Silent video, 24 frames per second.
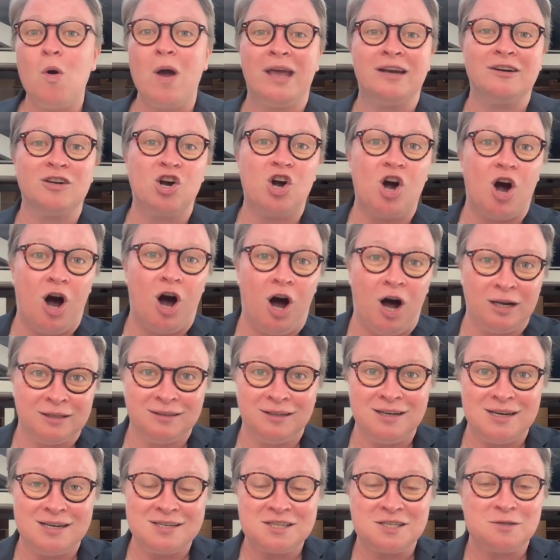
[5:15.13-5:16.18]
and con
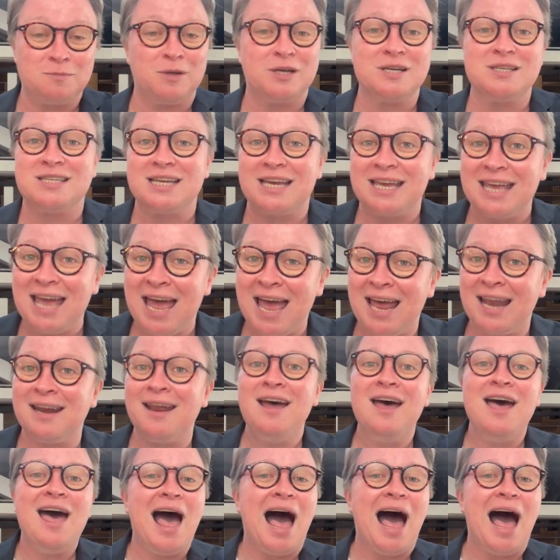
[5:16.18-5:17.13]
list, because again,